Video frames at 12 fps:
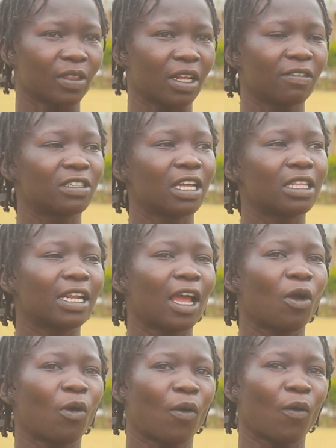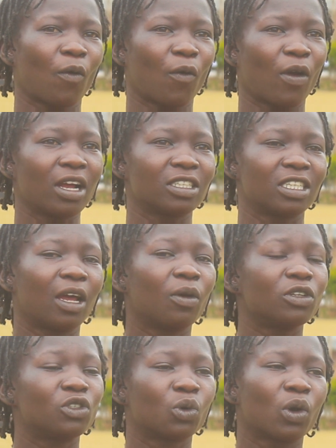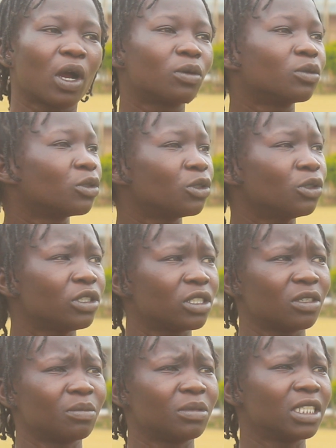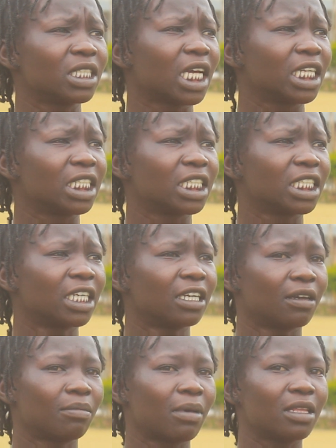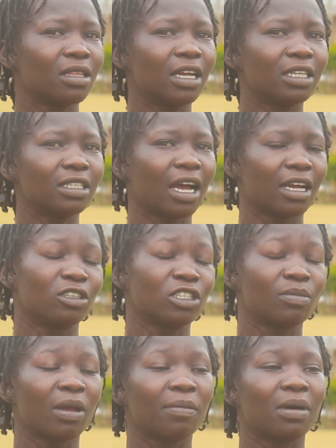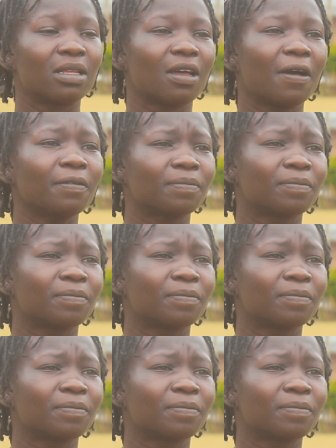After then, I went to Kakungulu, reason being that by then I'd lost my mother.